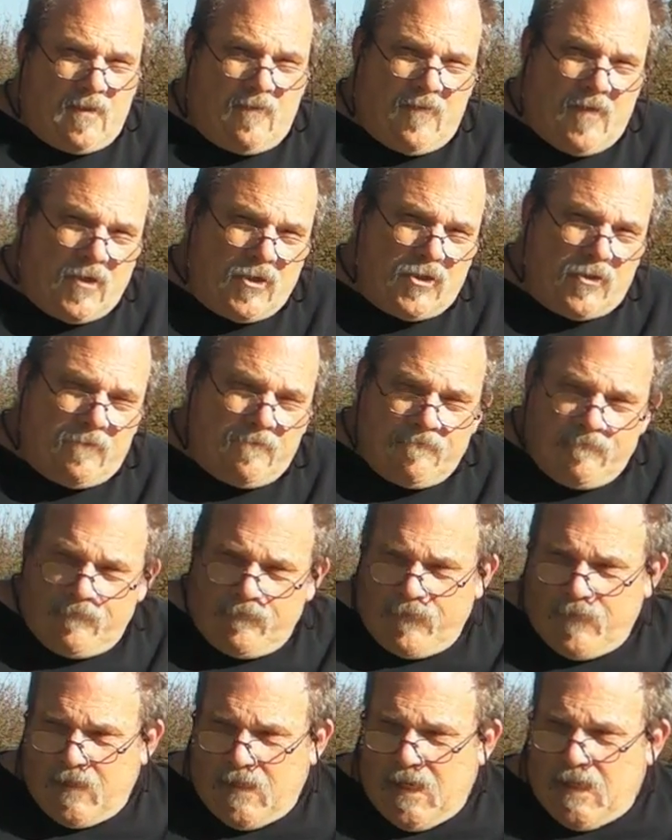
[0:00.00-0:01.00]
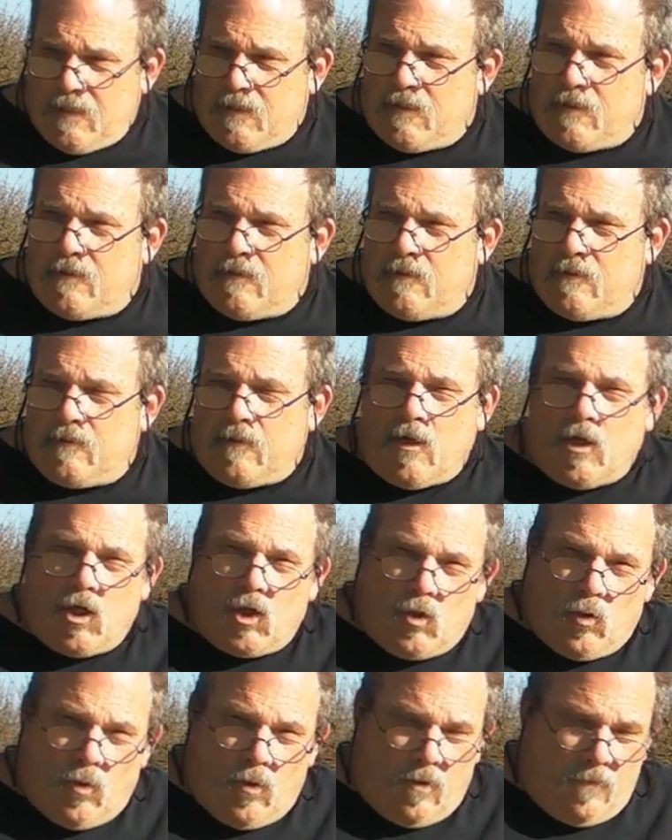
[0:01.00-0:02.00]
convention. That's our
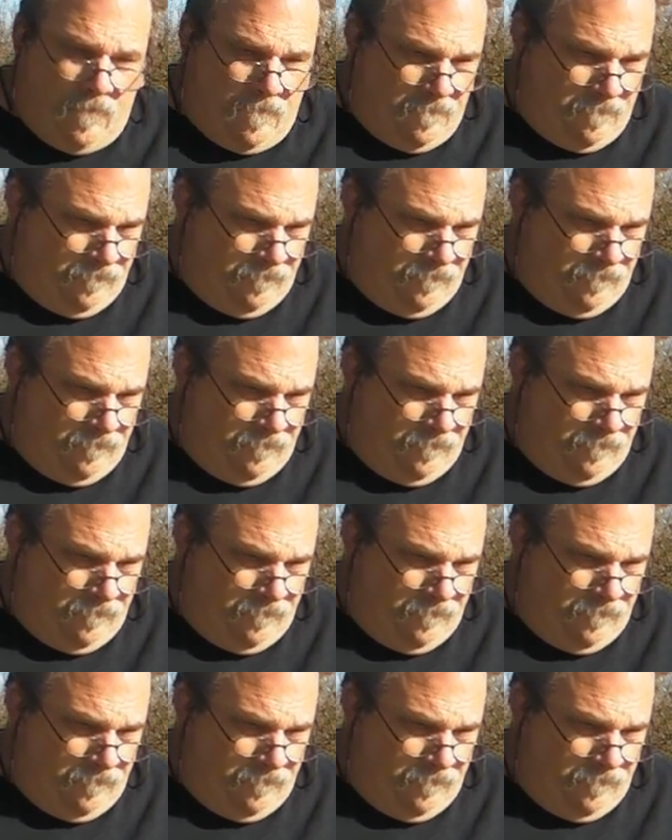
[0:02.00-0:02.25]
goal.